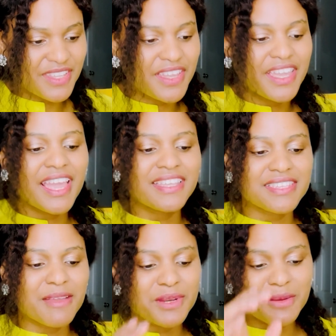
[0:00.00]
Okay, guys,
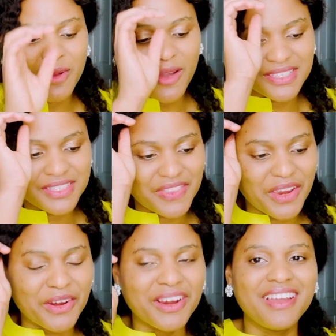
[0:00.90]
I'm going to pause it
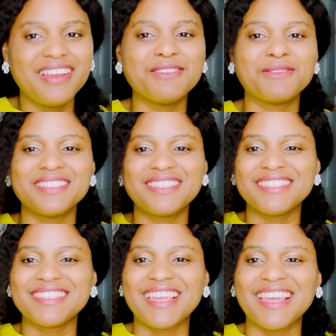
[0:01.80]
there. When
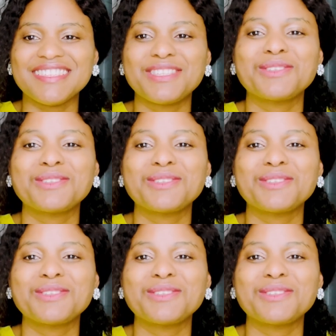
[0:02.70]
she says